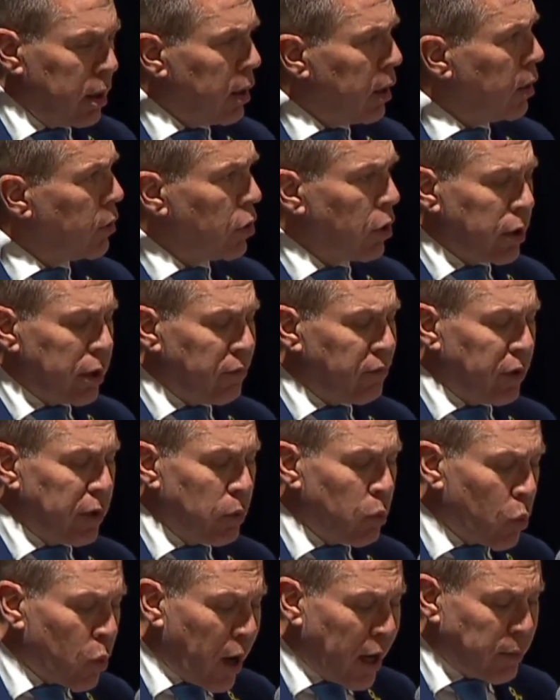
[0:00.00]
and not
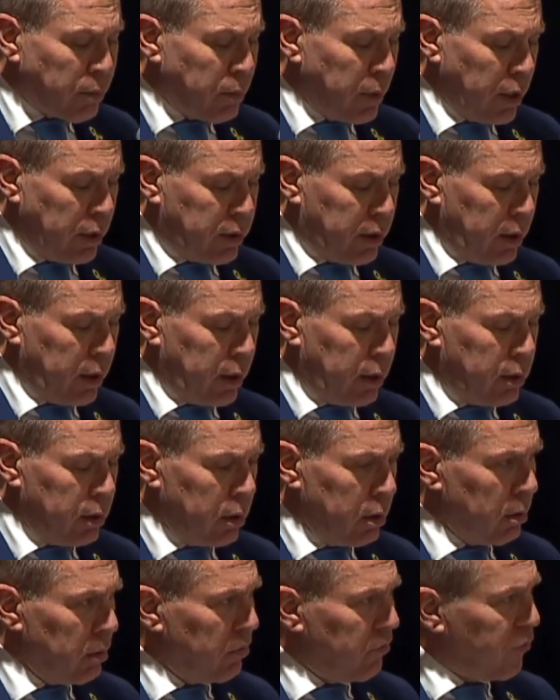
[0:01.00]
even one meeting,
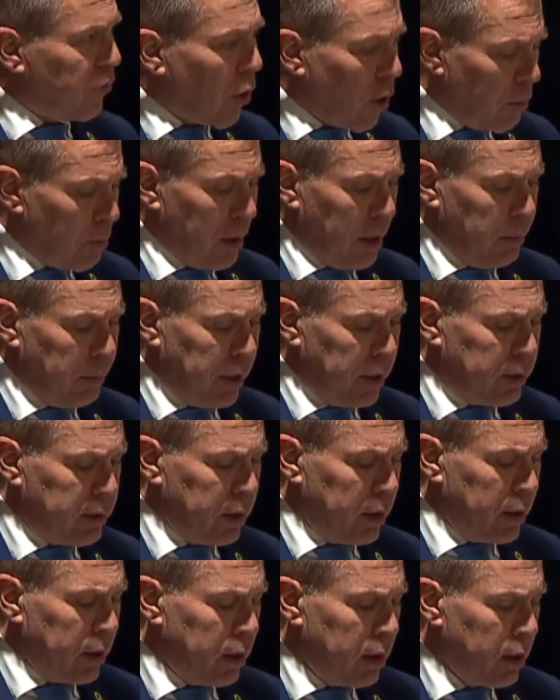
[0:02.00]
formal
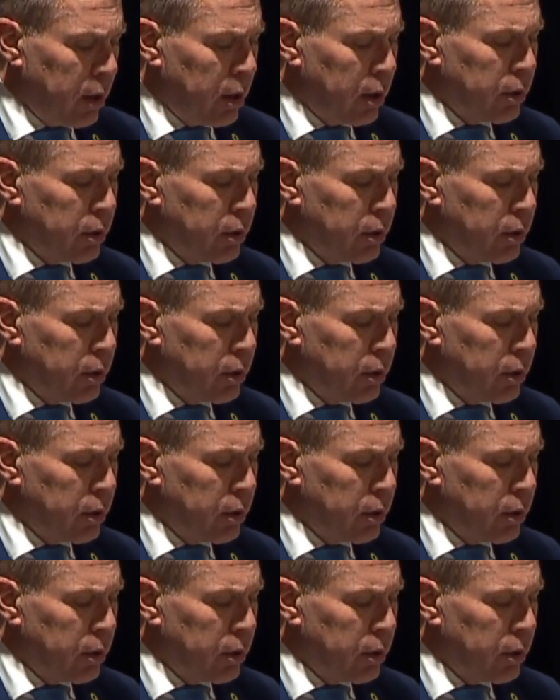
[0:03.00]
meeting,